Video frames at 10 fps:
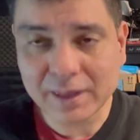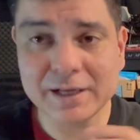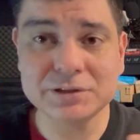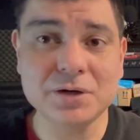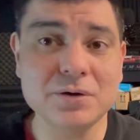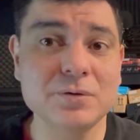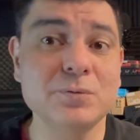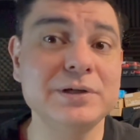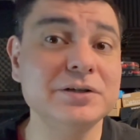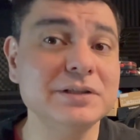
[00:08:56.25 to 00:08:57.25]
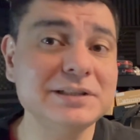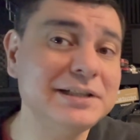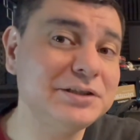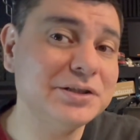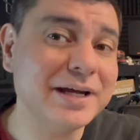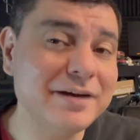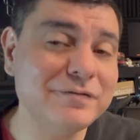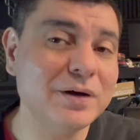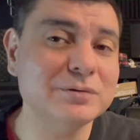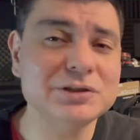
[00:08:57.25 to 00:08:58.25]
And so when you're listening to your
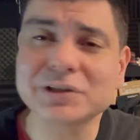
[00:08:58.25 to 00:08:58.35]
headphones,